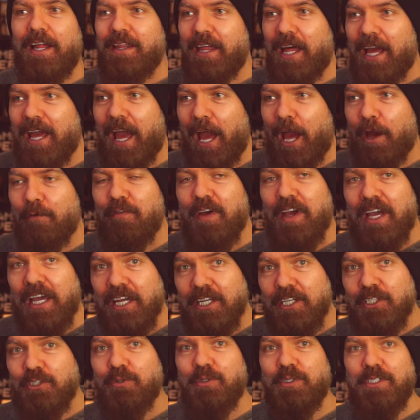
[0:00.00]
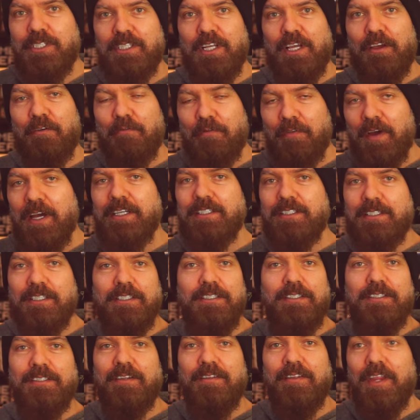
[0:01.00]
They have interesting
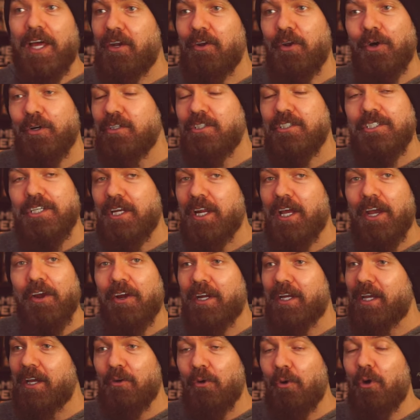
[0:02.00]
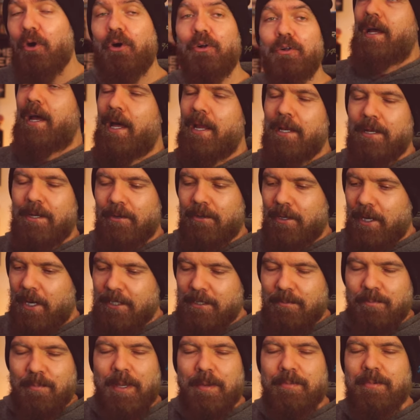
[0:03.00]
faces. They're not generic at all. I don't know, guys.
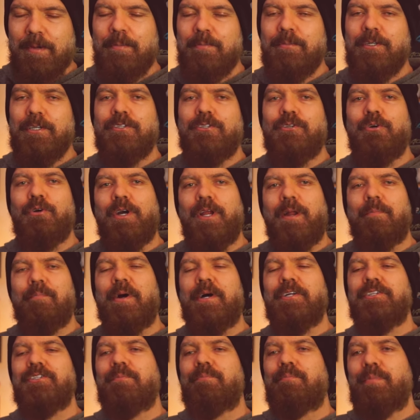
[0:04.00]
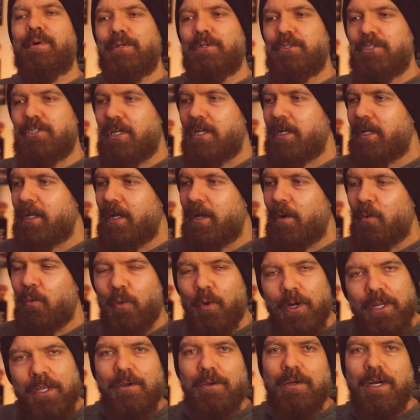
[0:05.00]
Maybe I'm just talking a bunch of bullshit. What
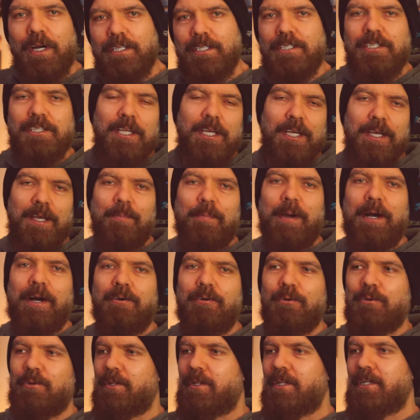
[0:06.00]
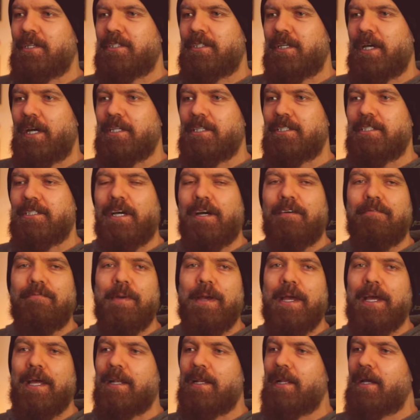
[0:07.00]
do you guys think about all of this kind of stuff,
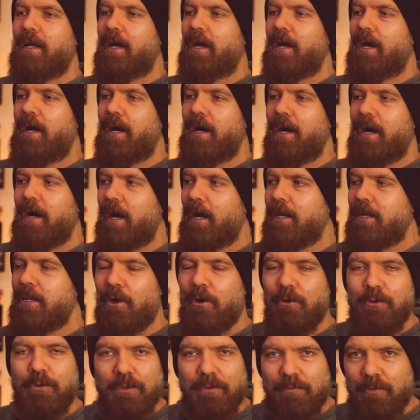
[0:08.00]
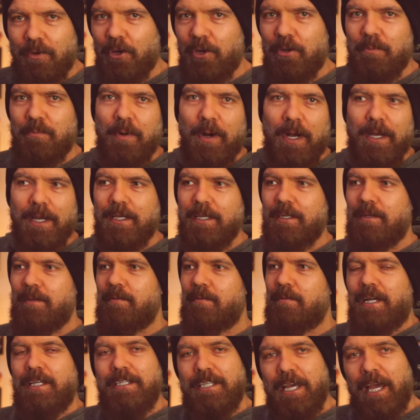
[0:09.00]
man? I know you've heard my
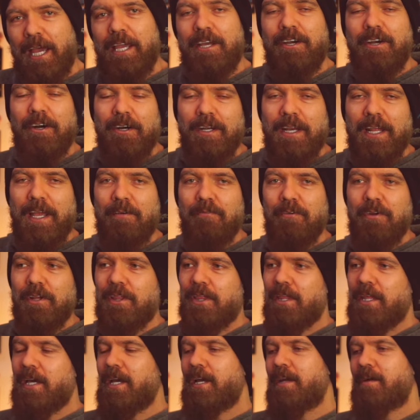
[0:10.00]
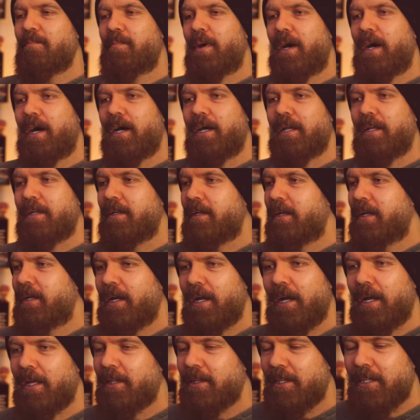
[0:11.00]
take on everything, but
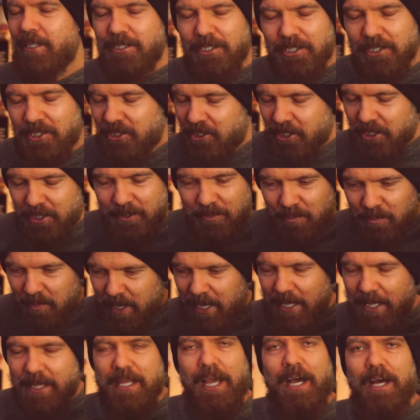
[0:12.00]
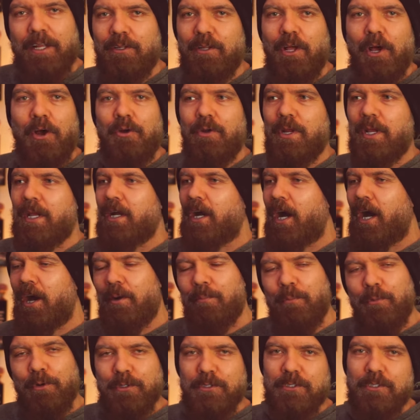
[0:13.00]
this is just me downloading.
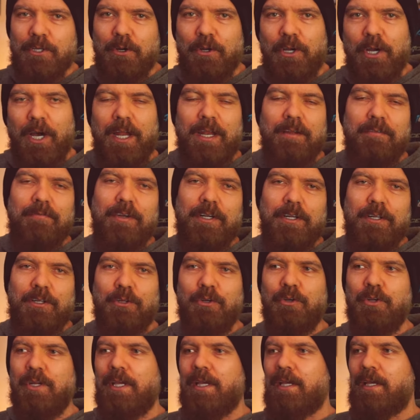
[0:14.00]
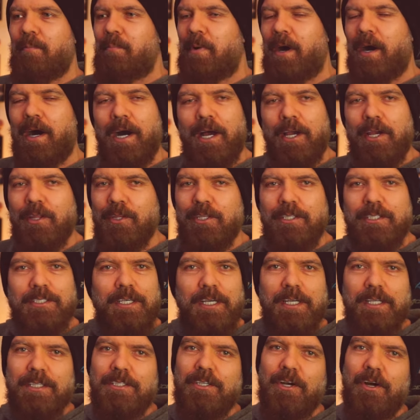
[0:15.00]
I'm also kind of including behind the
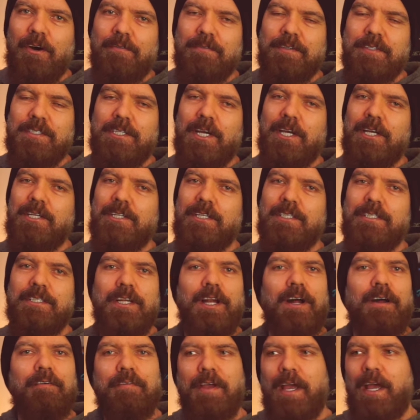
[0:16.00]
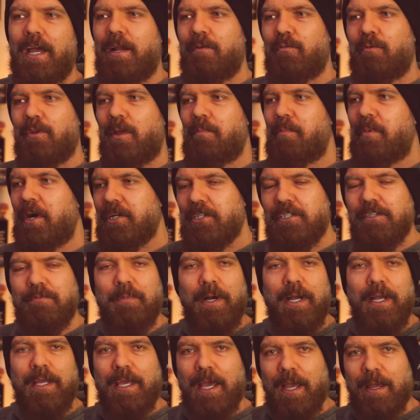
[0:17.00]
scenes conversations that I've had with a bunch of
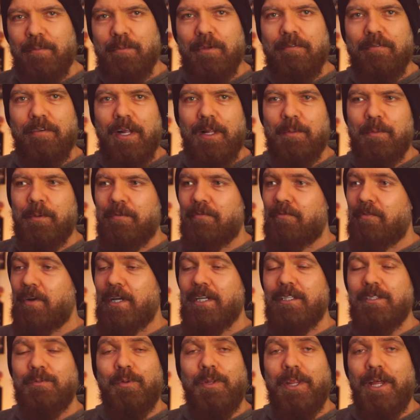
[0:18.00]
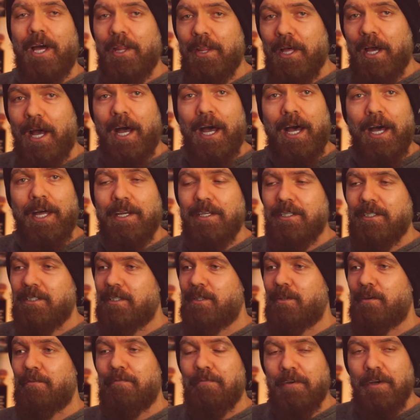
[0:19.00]
my game developer friends, with other artists in
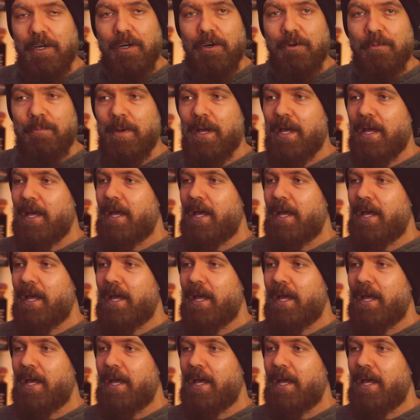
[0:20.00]
the film